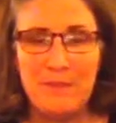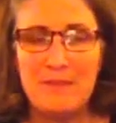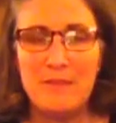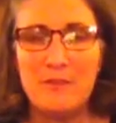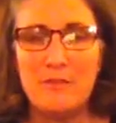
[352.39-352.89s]

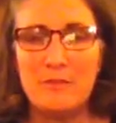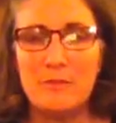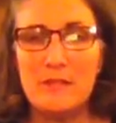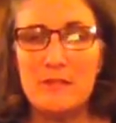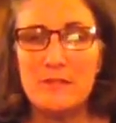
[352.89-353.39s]
There are
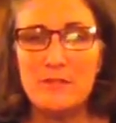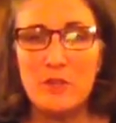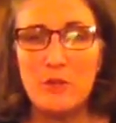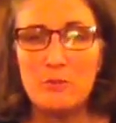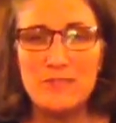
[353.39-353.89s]
3
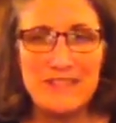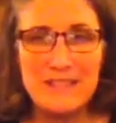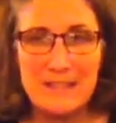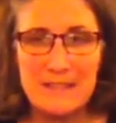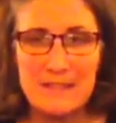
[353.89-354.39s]
stone
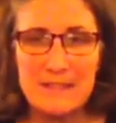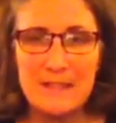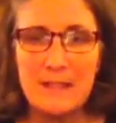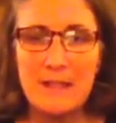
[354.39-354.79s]
discs,